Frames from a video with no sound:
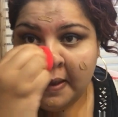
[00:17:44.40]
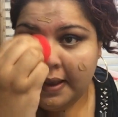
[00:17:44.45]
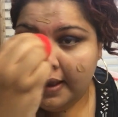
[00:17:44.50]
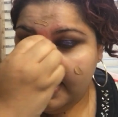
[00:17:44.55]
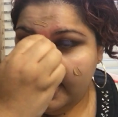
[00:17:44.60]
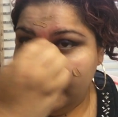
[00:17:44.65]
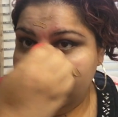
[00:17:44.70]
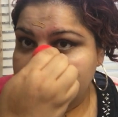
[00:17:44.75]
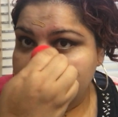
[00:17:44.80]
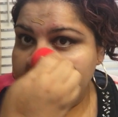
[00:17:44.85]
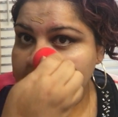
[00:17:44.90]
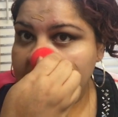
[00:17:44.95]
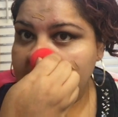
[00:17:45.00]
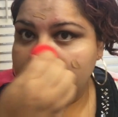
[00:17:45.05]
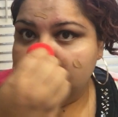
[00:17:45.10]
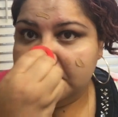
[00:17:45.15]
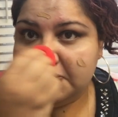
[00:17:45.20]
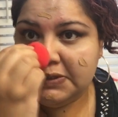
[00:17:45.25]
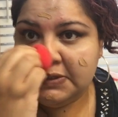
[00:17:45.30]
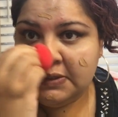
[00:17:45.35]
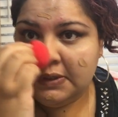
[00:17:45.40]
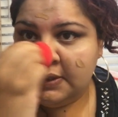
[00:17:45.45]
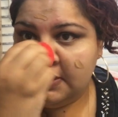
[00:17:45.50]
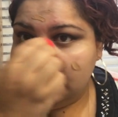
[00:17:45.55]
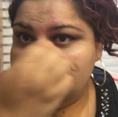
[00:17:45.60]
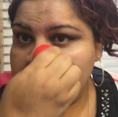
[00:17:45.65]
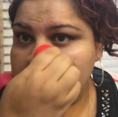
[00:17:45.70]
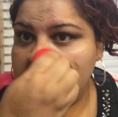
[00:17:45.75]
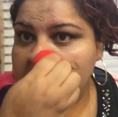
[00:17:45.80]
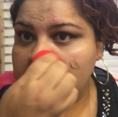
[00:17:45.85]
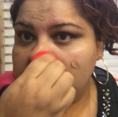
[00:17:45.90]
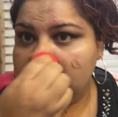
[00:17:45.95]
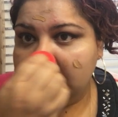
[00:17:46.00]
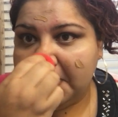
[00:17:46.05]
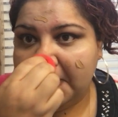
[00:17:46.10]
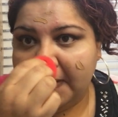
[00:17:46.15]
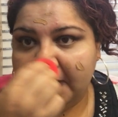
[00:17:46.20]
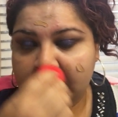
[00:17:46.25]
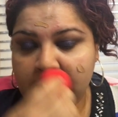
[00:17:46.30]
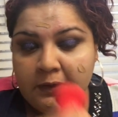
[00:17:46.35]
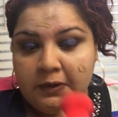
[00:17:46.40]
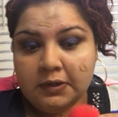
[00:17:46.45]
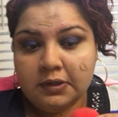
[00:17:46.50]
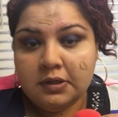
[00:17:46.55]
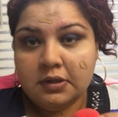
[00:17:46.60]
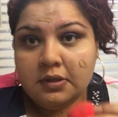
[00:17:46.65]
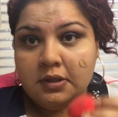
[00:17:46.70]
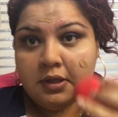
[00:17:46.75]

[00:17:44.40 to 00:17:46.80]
Yeah, I think I did good in the color.